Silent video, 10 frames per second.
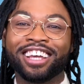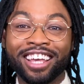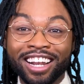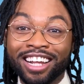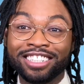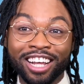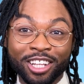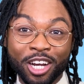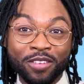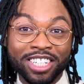Can I tell
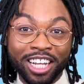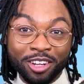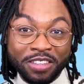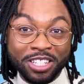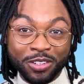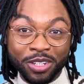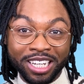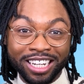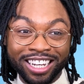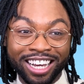you how much I love this
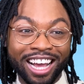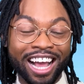queen?